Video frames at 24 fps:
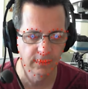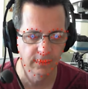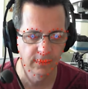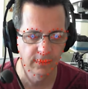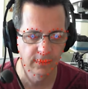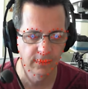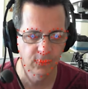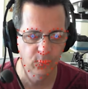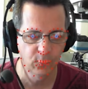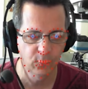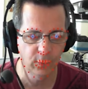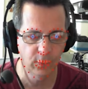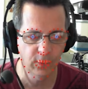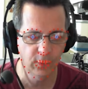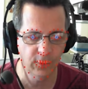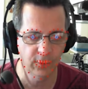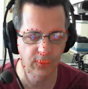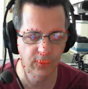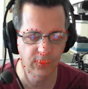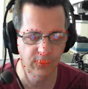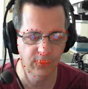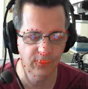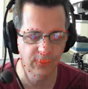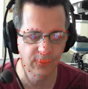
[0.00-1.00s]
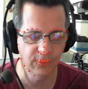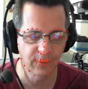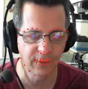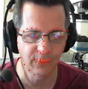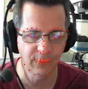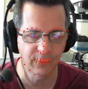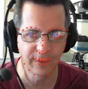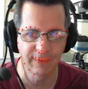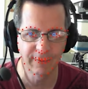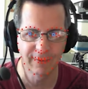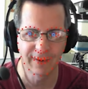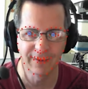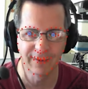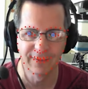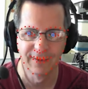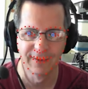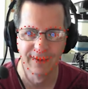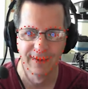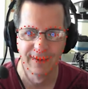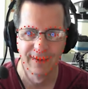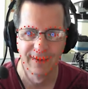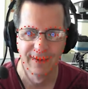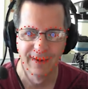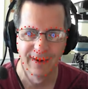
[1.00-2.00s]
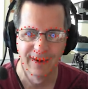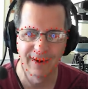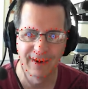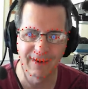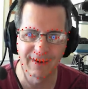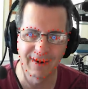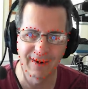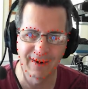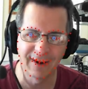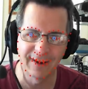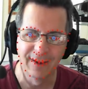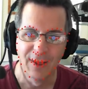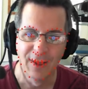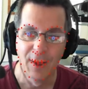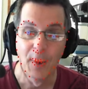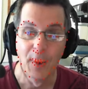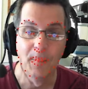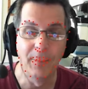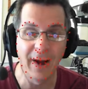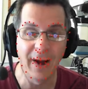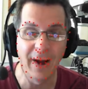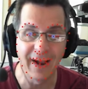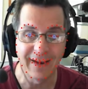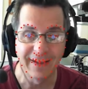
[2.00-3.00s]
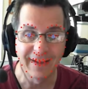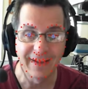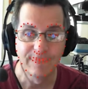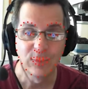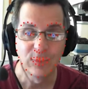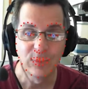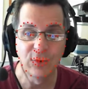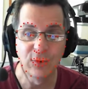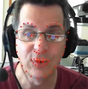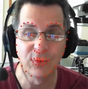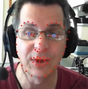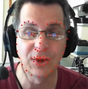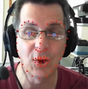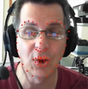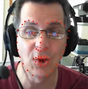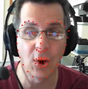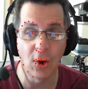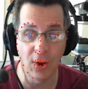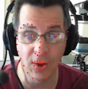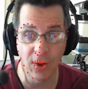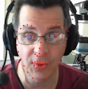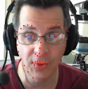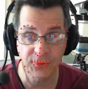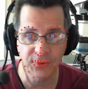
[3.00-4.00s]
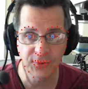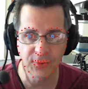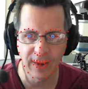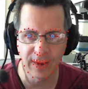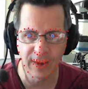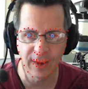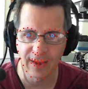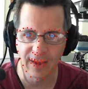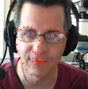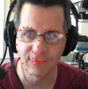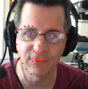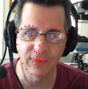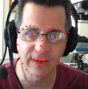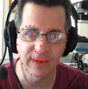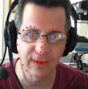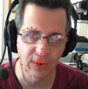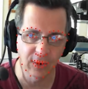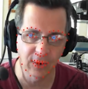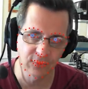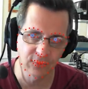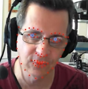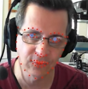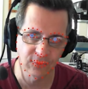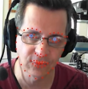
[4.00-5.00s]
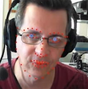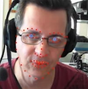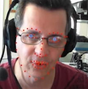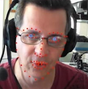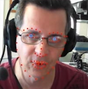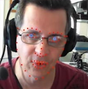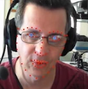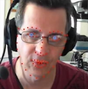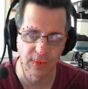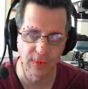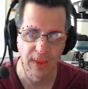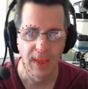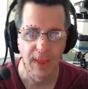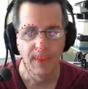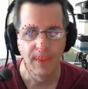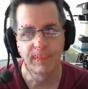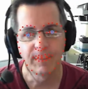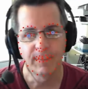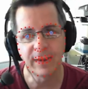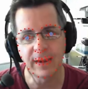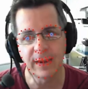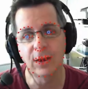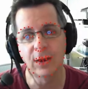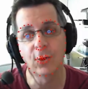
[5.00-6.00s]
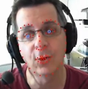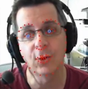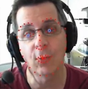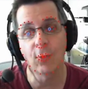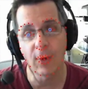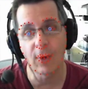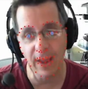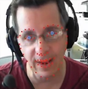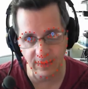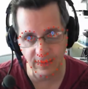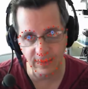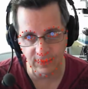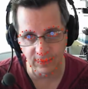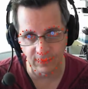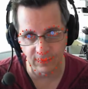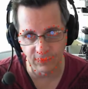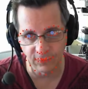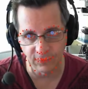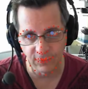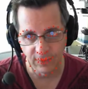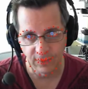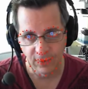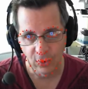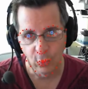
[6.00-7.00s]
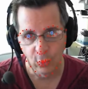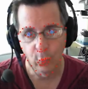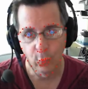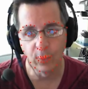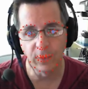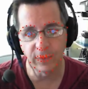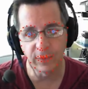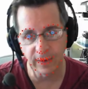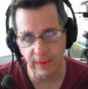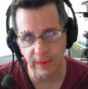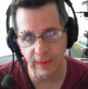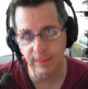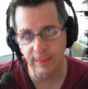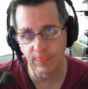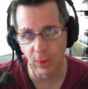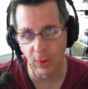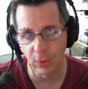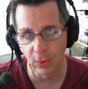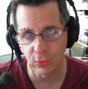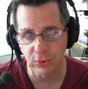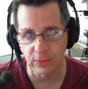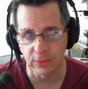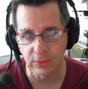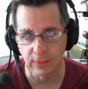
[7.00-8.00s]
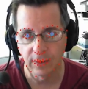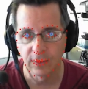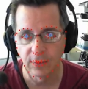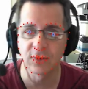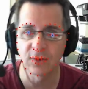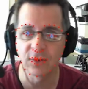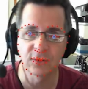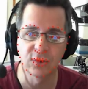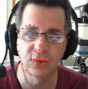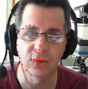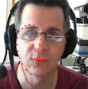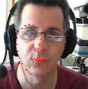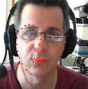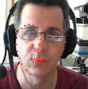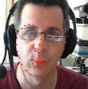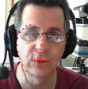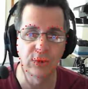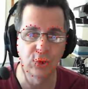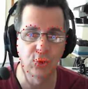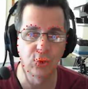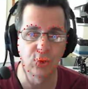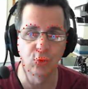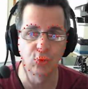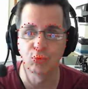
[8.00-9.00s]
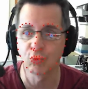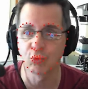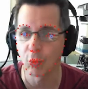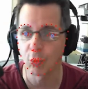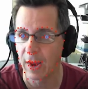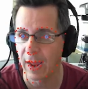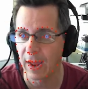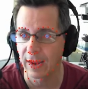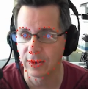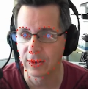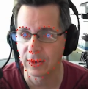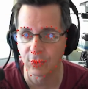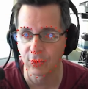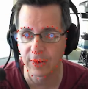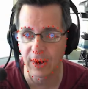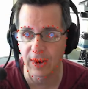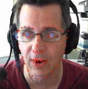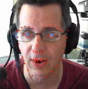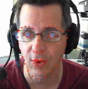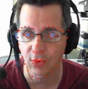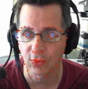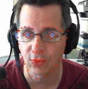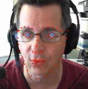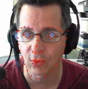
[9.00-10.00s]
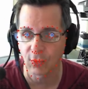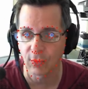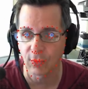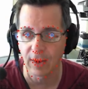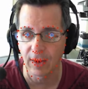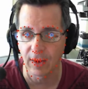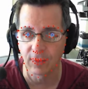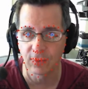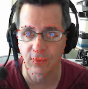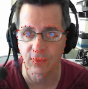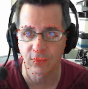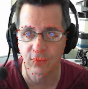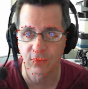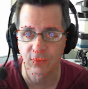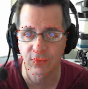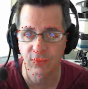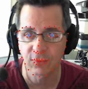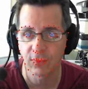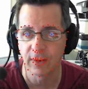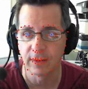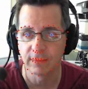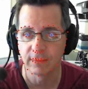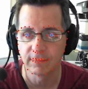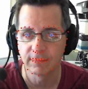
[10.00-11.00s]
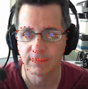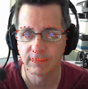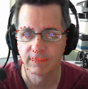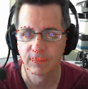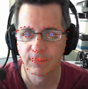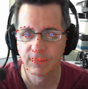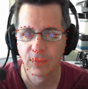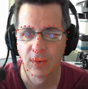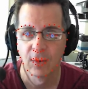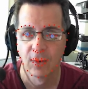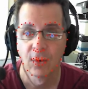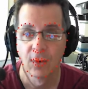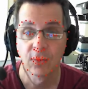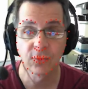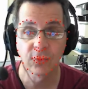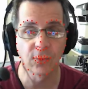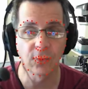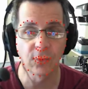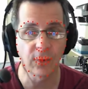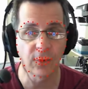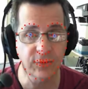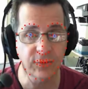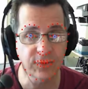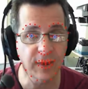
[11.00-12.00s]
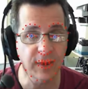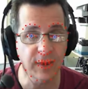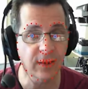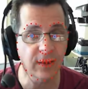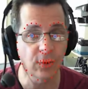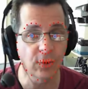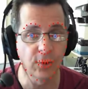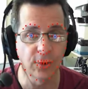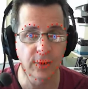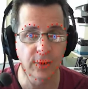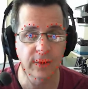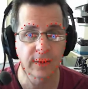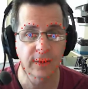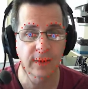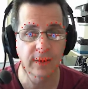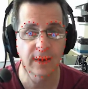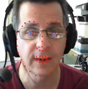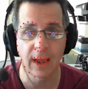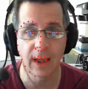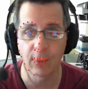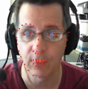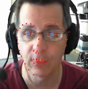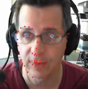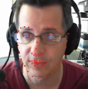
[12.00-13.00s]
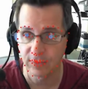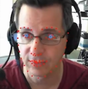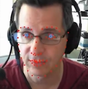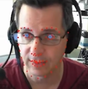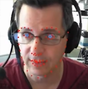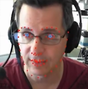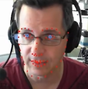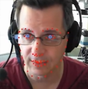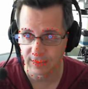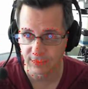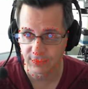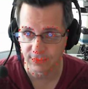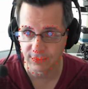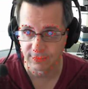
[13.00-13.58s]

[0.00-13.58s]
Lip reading: Woohoo! All the way around. All right. But you can also have the character's turn be interactive with any motion, such as when you drag your character around on your screen. So let's take a look at how easy it is.